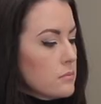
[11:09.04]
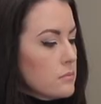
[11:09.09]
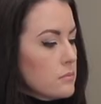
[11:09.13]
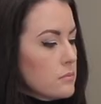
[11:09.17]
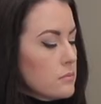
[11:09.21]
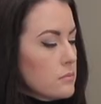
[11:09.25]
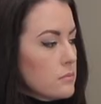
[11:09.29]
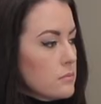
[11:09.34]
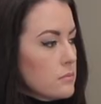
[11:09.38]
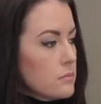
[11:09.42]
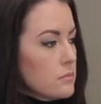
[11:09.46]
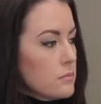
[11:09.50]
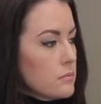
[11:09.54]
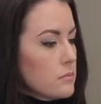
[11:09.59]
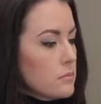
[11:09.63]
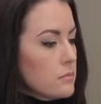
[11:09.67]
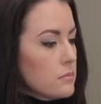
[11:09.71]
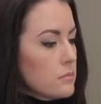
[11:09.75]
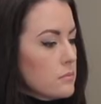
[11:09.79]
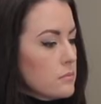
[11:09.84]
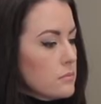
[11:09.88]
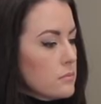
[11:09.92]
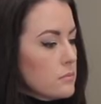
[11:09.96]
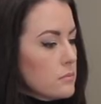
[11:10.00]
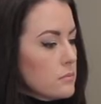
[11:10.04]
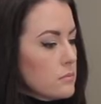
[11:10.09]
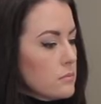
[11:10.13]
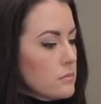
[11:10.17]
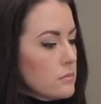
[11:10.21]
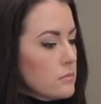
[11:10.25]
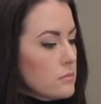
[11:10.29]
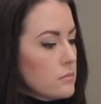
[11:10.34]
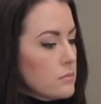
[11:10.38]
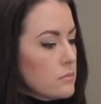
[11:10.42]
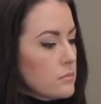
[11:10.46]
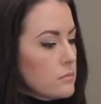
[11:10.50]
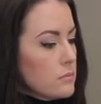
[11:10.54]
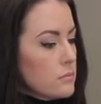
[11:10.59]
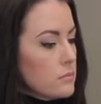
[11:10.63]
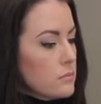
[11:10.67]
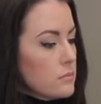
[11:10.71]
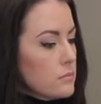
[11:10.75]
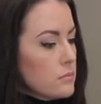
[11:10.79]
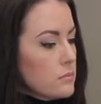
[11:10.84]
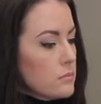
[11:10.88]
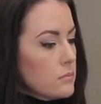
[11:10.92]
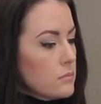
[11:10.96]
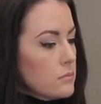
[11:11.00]

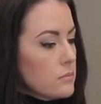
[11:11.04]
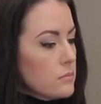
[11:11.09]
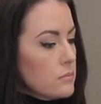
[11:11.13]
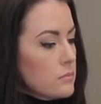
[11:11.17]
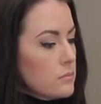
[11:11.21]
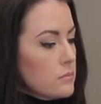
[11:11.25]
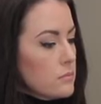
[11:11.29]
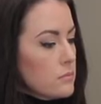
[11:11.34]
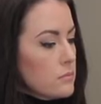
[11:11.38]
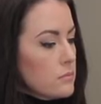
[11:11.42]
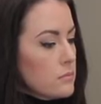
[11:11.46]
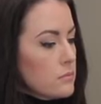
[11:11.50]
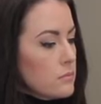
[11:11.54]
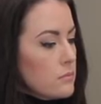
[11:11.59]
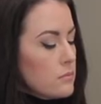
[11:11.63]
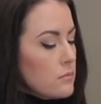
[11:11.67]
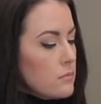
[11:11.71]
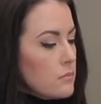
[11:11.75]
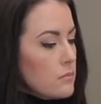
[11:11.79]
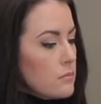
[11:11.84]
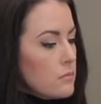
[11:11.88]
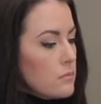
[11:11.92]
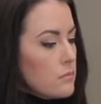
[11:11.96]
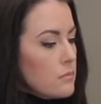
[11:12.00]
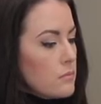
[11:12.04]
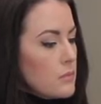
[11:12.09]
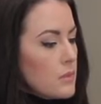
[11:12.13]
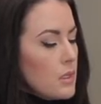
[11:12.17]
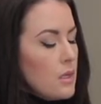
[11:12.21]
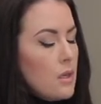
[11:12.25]
(not speaking)